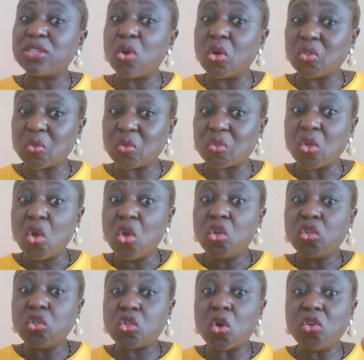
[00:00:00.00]
hustles
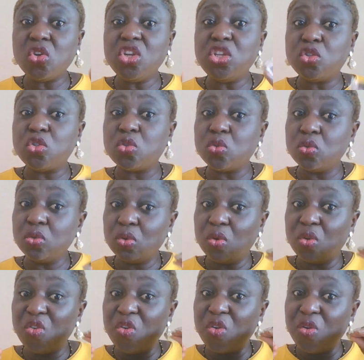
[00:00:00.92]
turn into
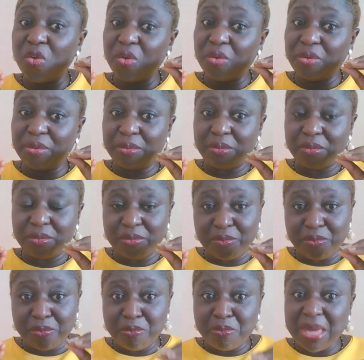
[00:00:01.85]

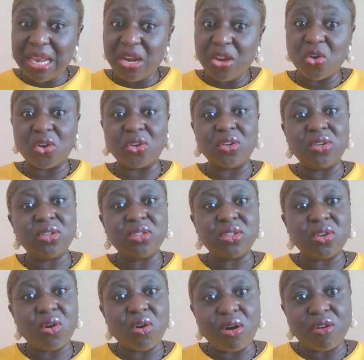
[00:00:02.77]
million
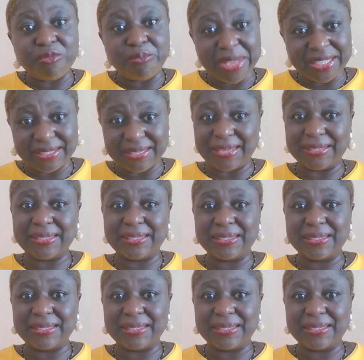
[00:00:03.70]
of business.